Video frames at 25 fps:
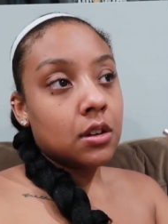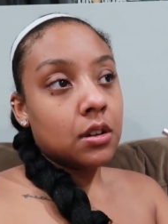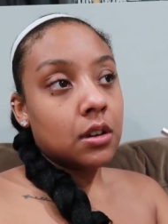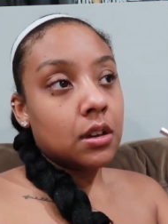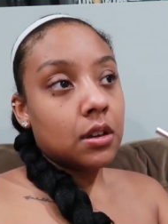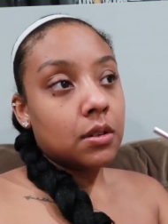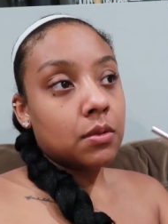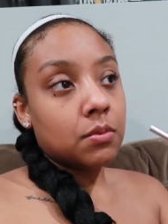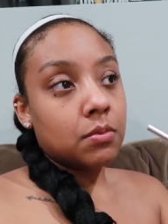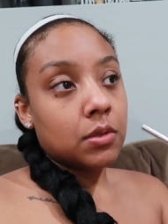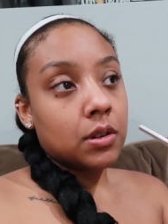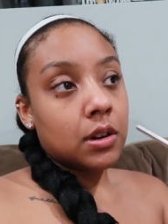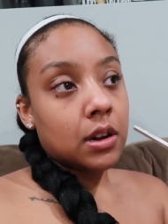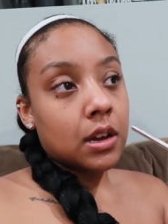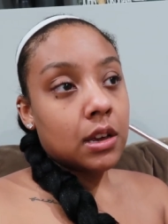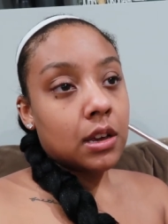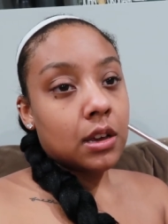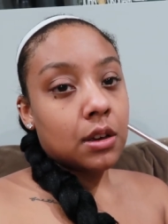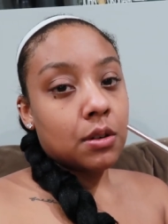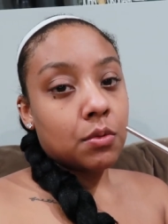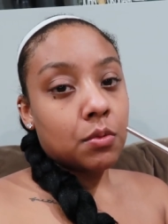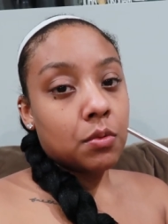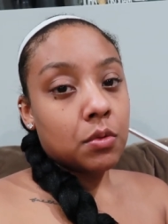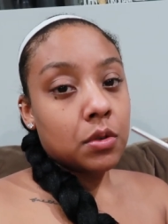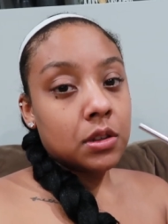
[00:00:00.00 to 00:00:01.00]
If when I
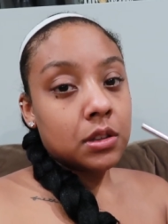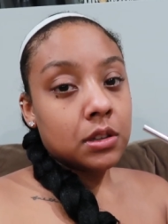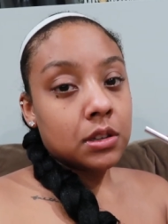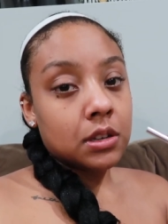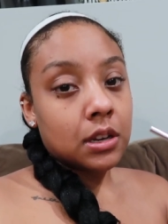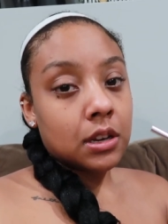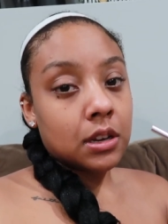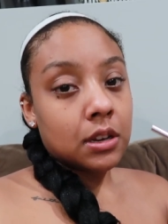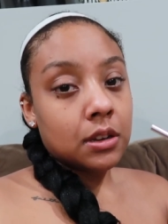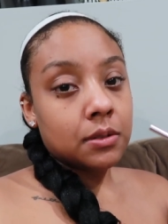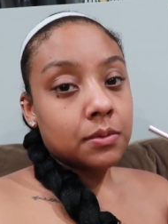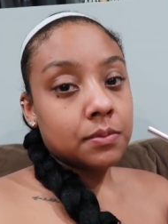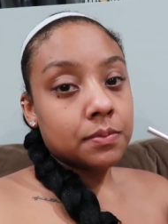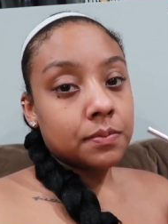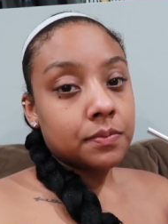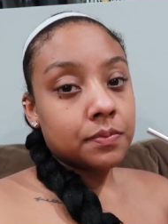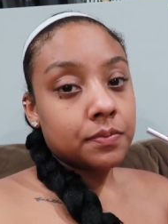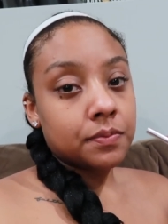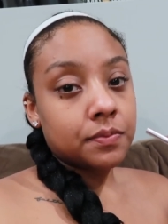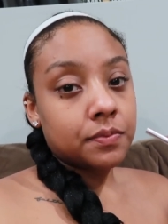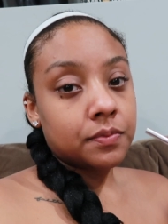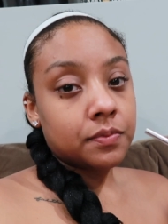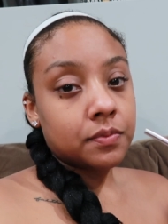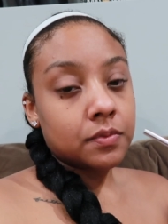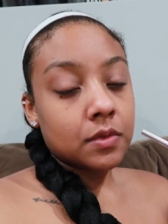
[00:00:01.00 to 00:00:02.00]
get one day,
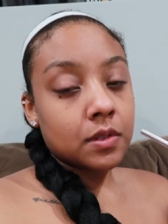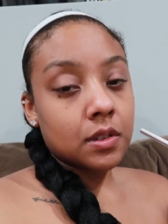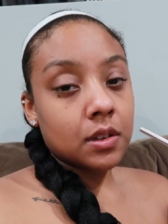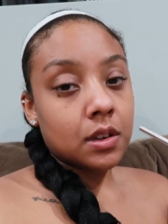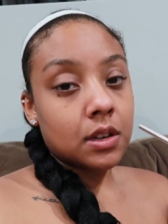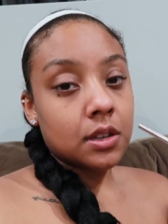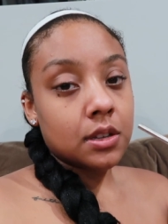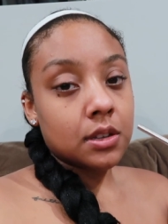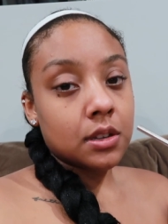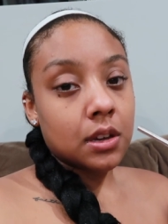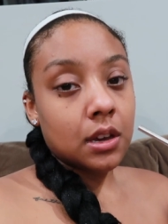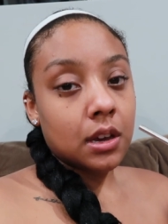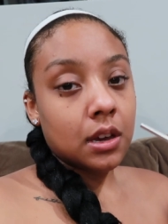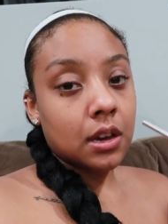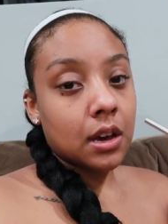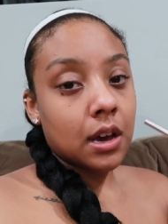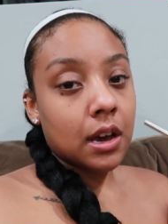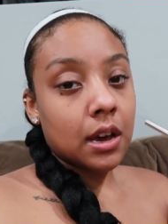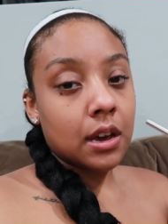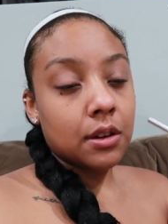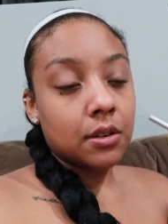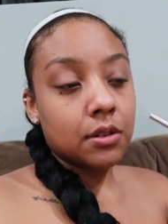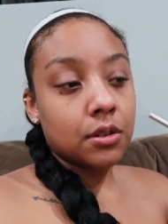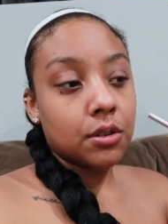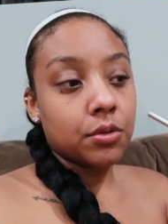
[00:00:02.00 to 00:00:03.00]
it's like
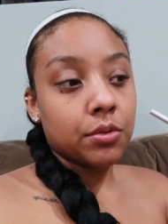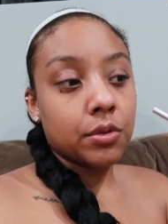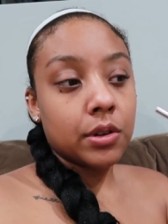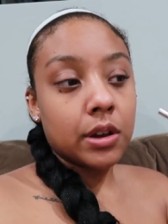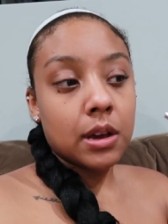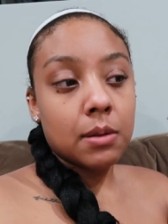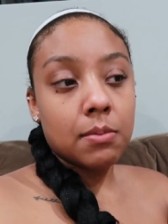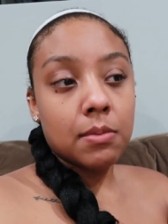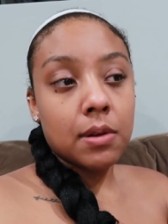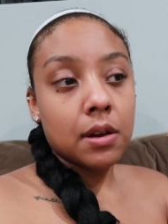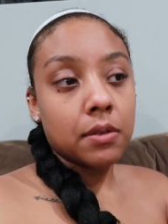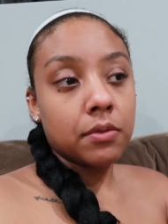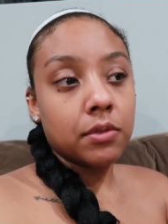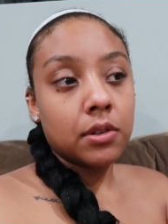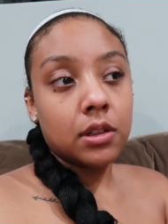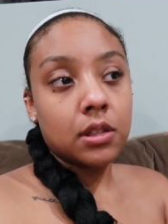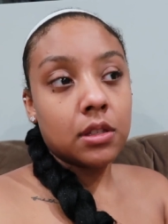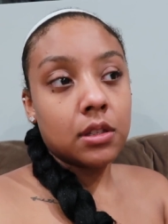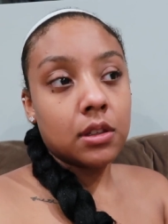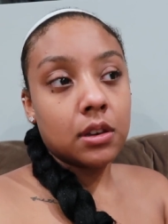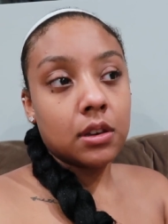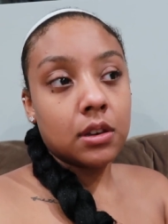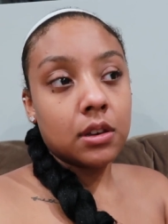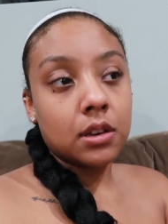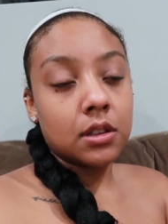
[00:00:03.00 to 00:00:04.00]
I cram
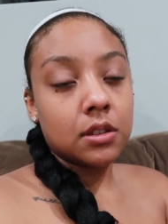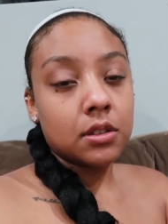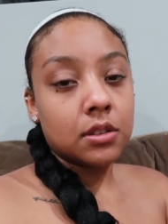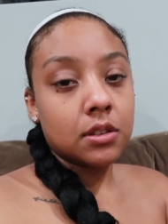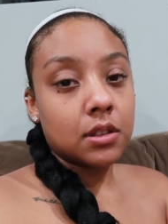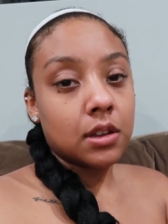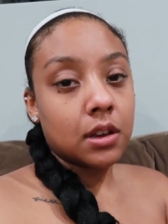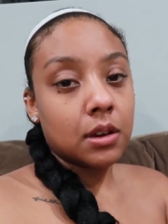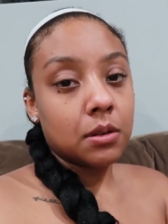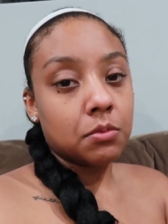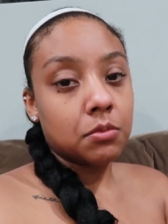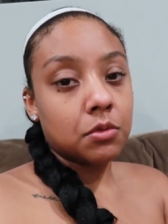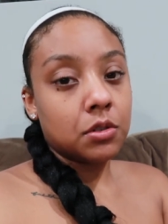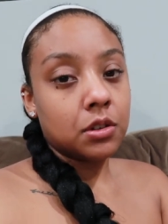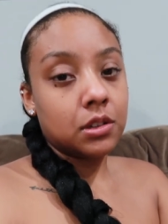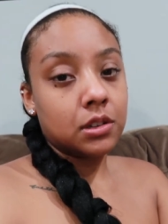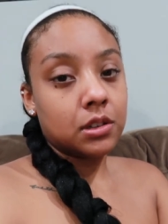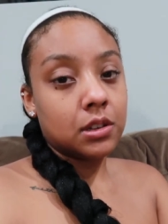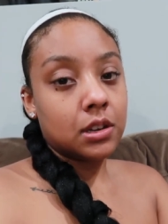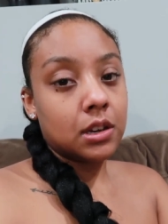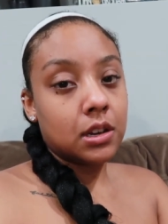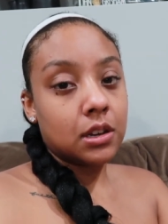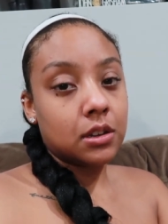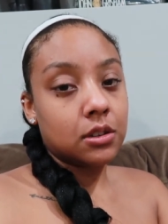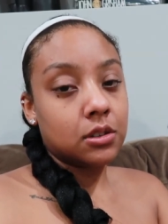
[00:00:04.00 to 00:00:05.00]
everything into that one
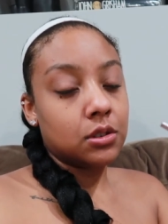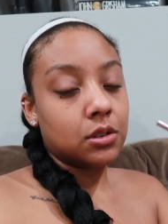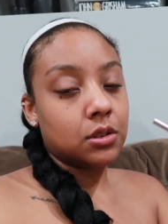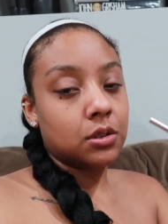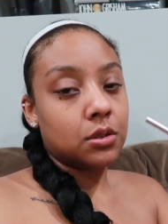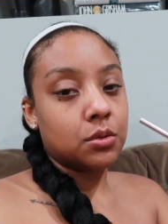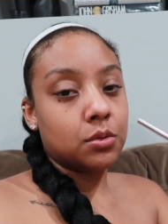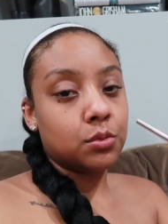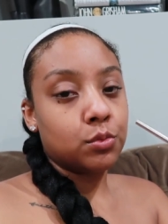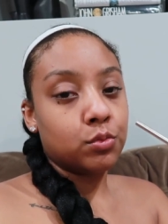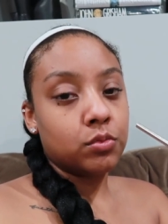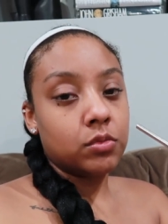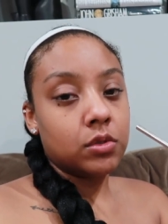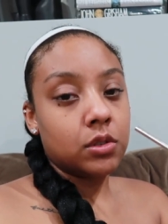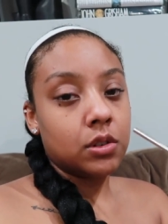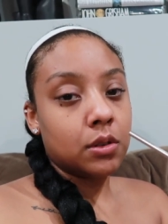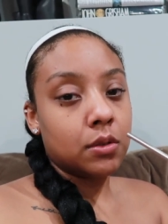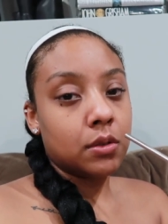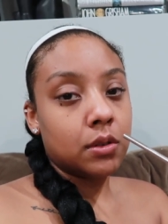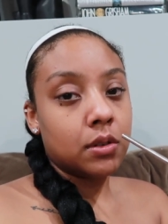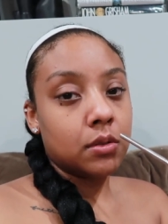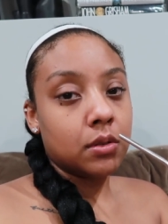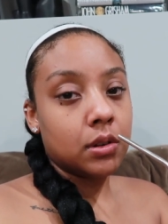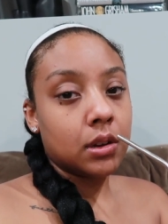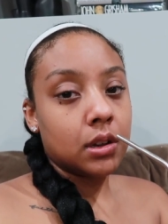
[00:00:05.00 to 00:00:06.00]
day, so you
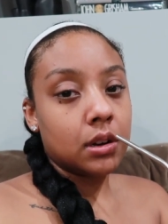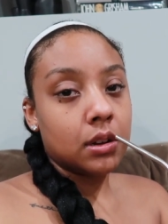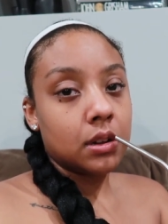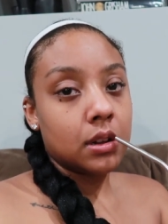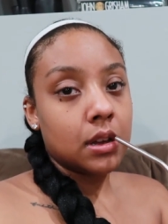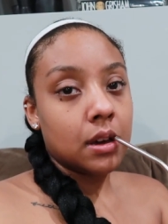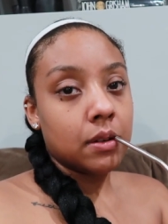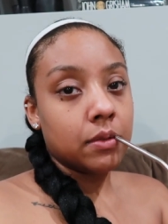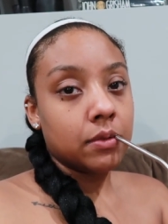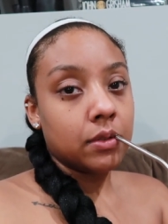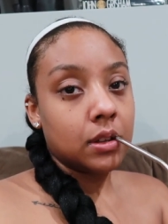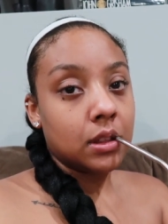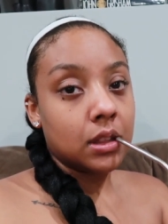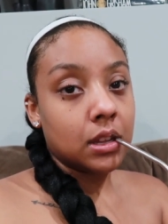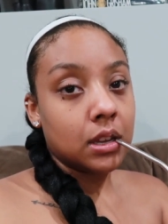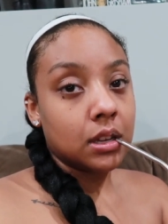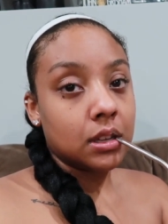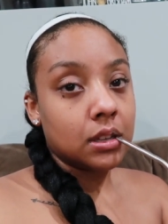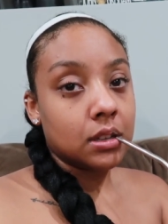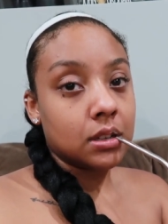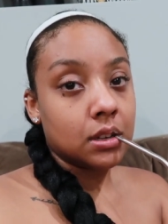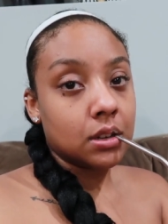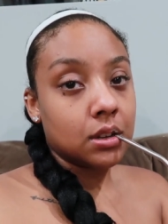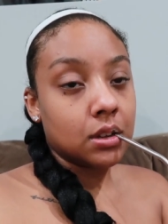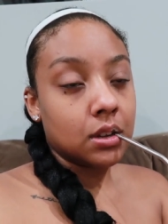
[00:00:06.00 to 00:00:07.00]
know I don't get
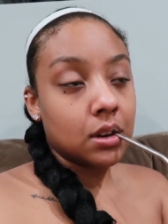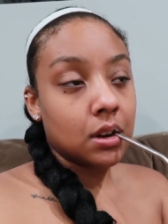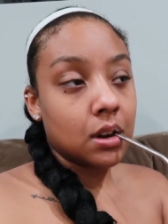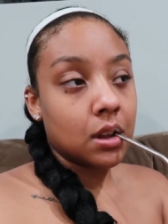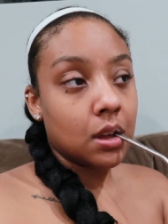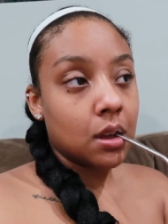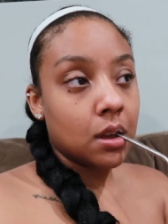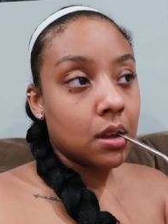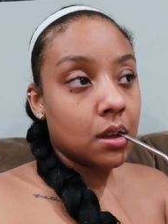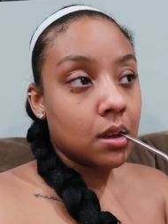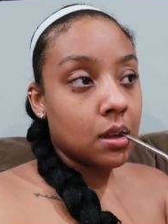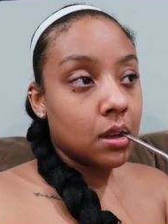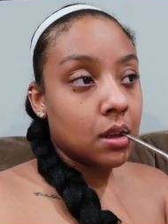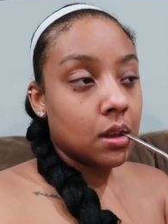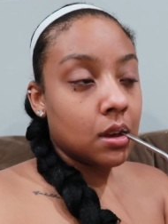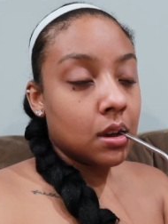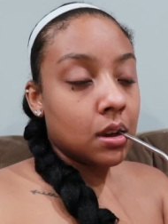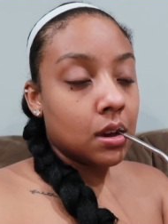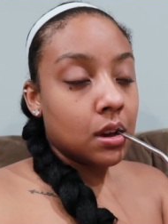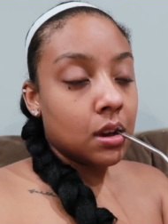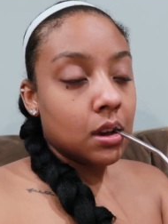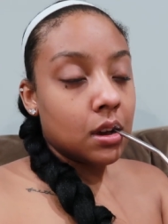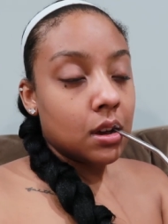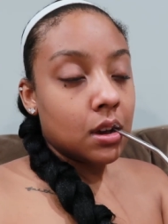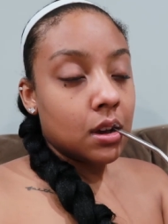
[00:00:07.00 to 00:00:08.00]
everything done.
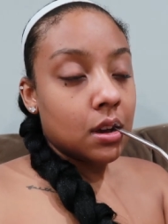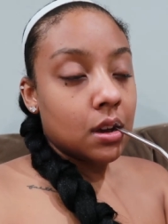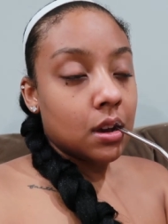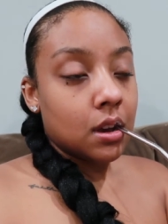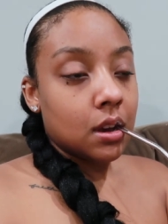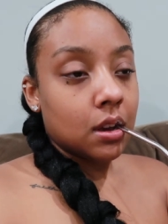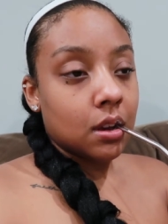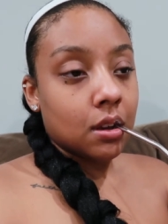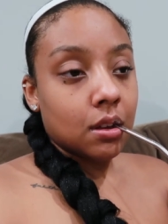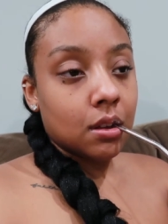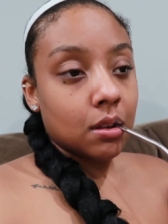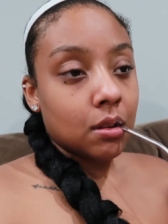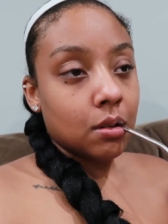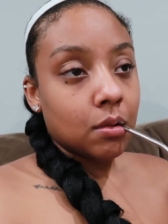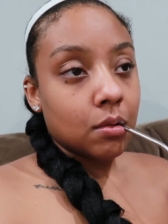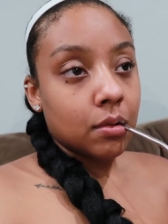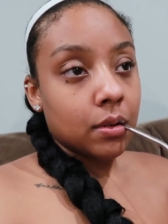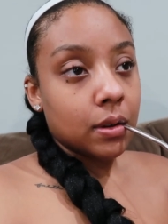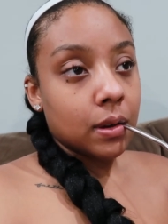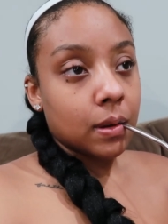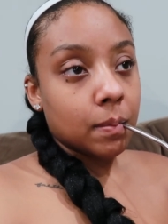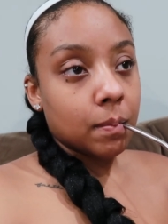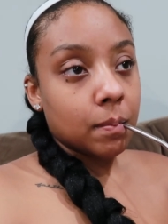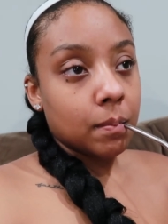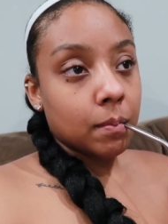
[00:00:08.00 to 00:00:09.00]
That's
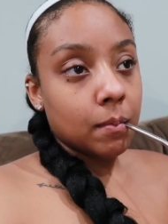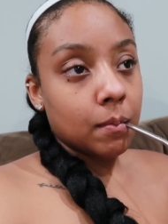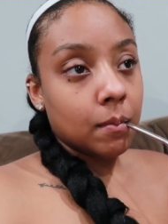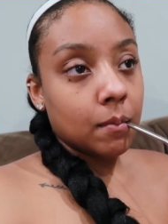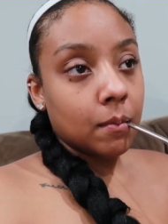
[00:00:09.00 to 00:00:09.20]
annoying.